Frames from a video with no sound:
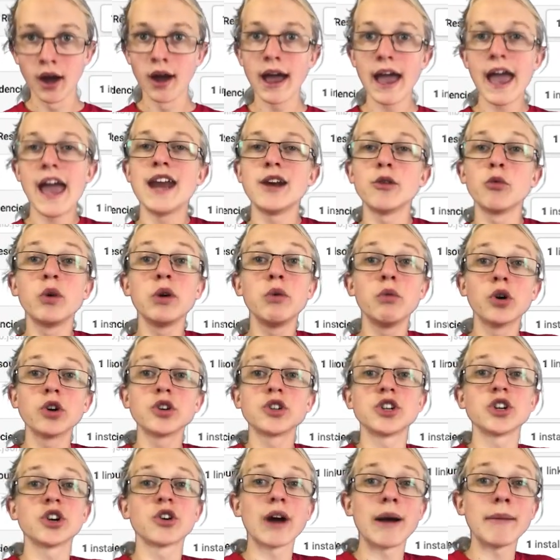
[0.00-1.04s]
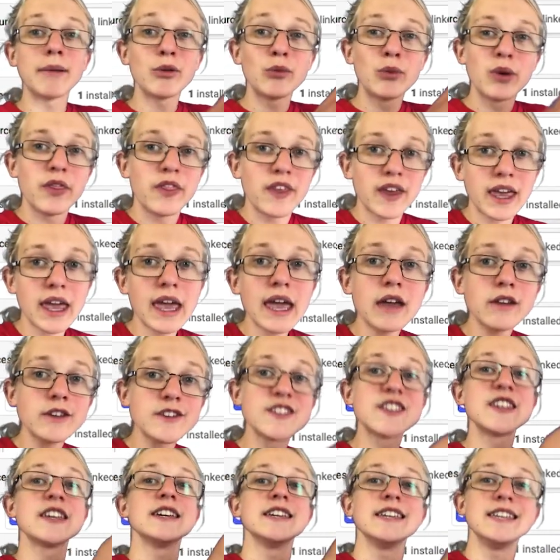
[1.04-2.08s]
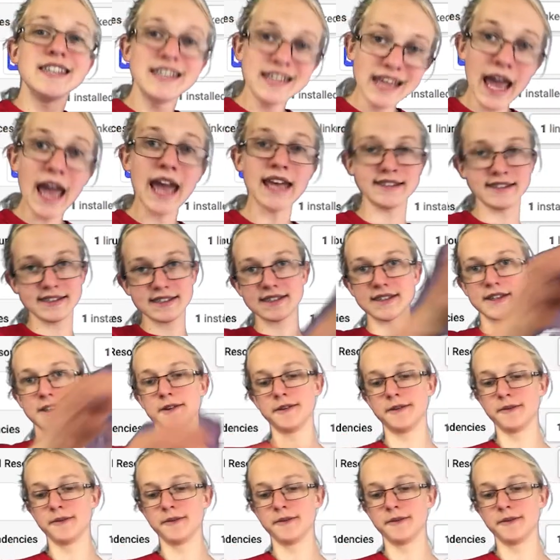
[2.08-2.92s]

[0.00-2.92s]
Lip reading: and we want to grab it with the counts, yes.